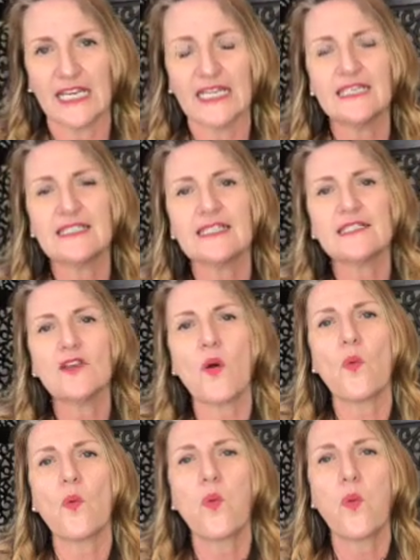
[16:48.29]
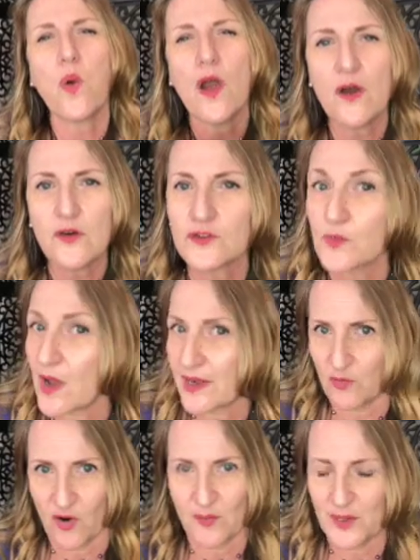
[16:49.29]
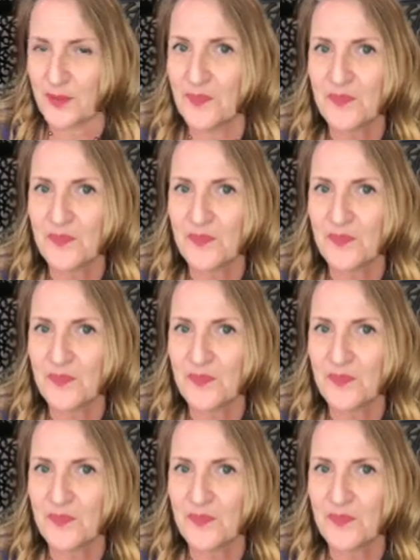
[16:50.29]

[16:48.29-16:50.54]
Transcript: This is a worldwide problem,